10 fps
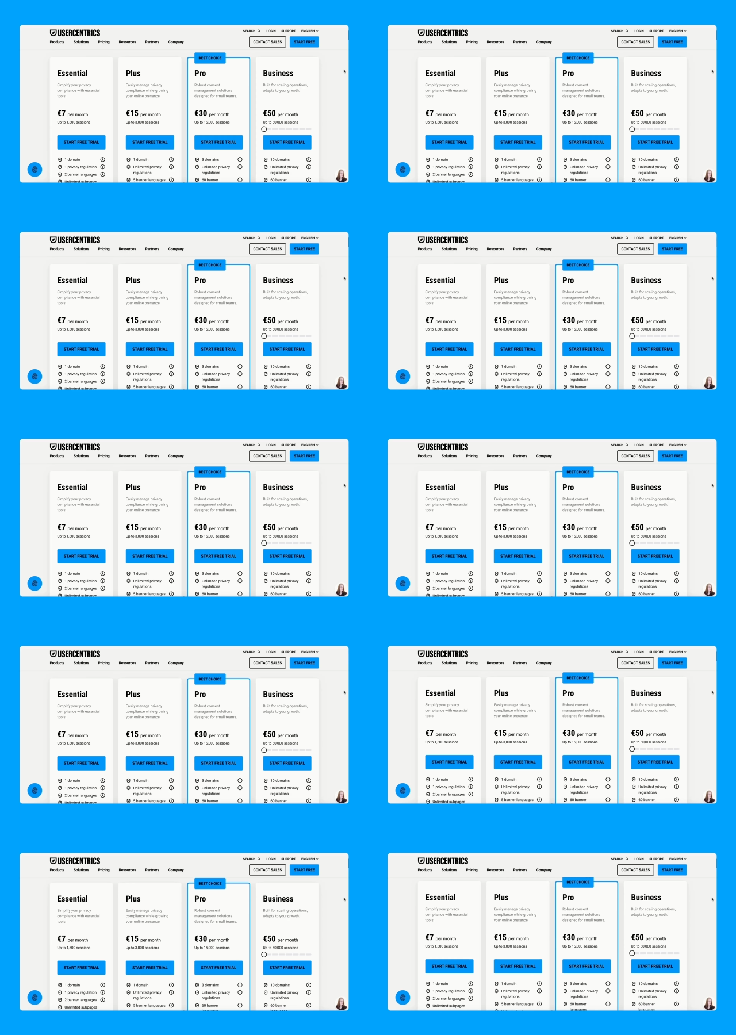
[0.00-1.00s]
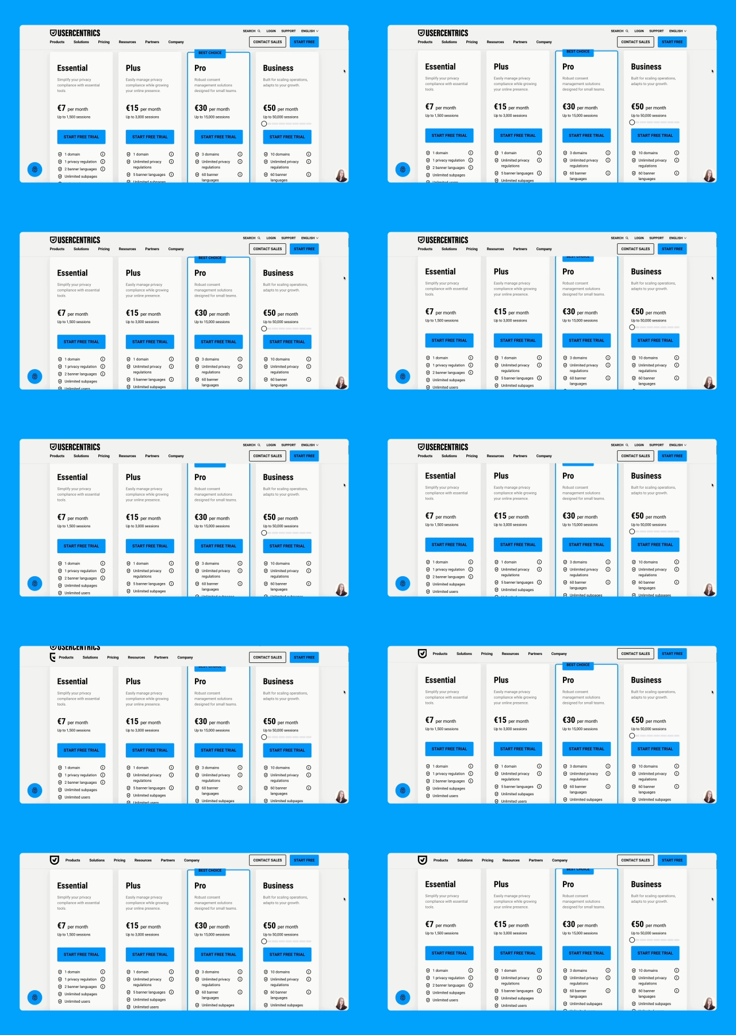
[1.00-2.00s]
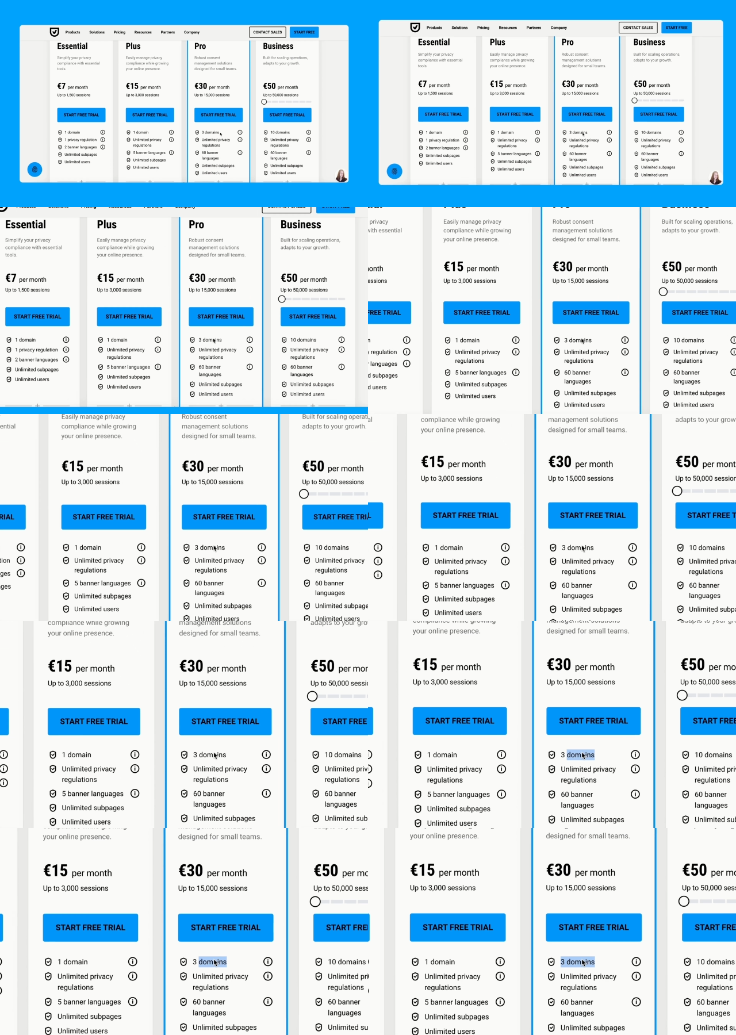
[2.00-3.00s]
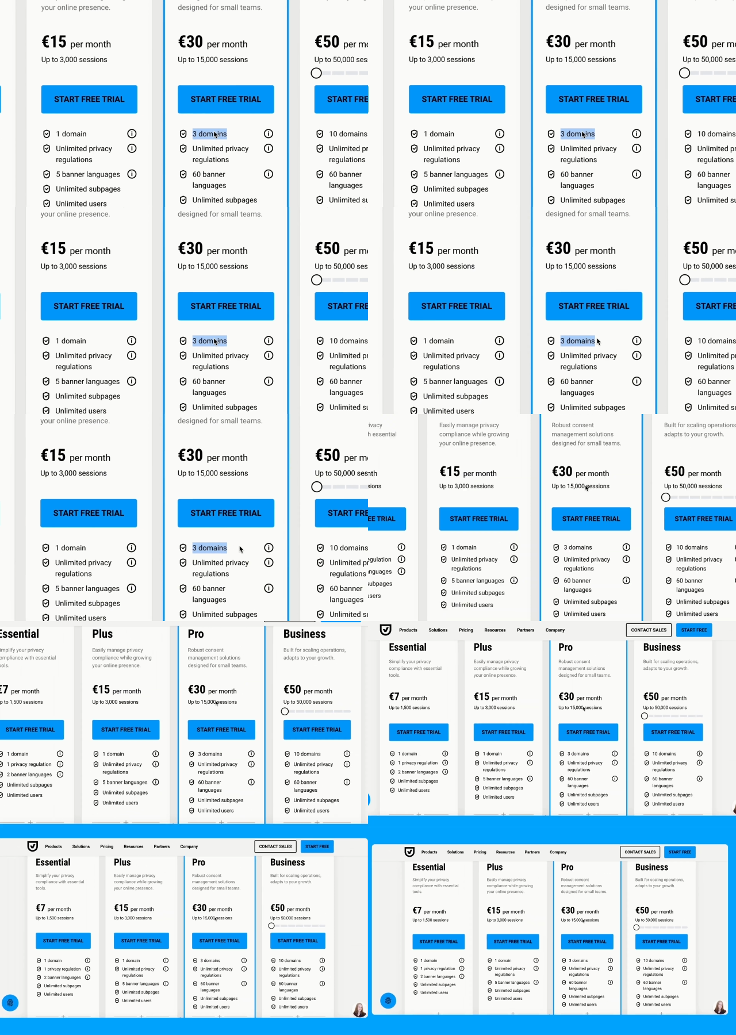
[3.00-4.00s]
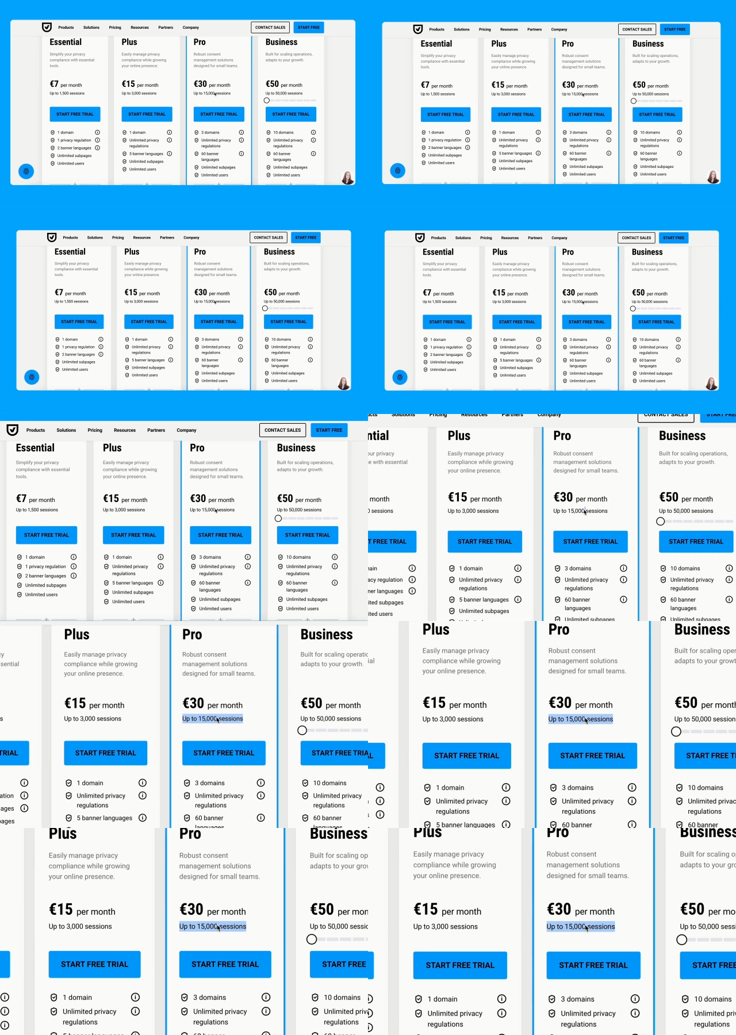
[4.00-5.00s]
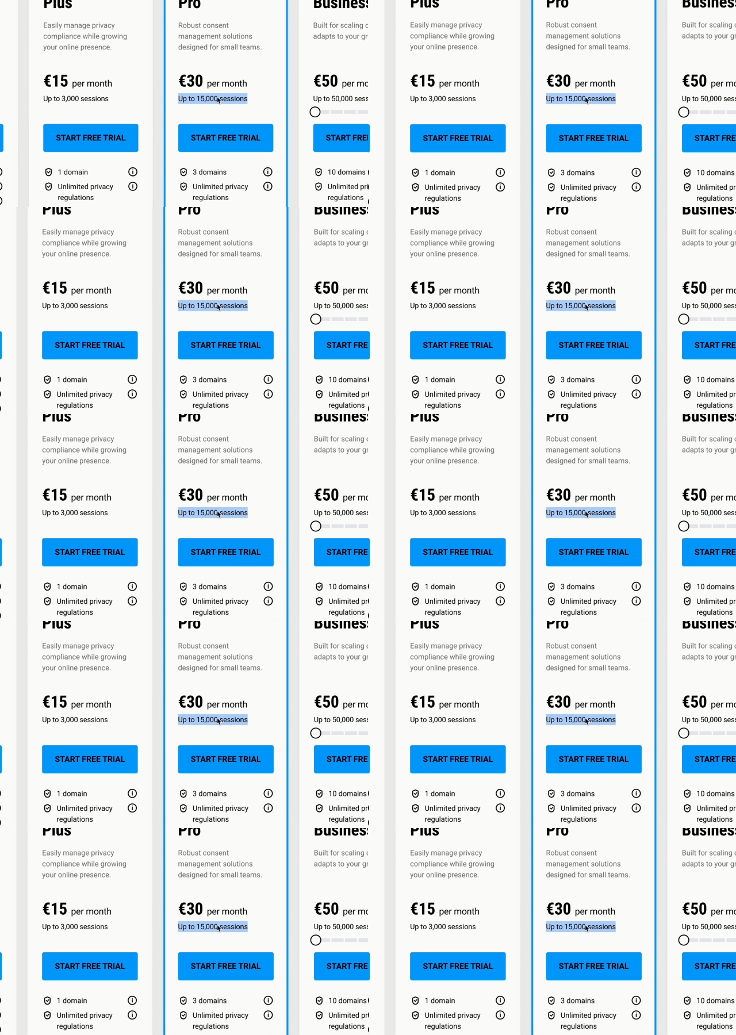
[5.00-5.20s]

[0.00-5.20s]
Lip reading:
(no speaker visible)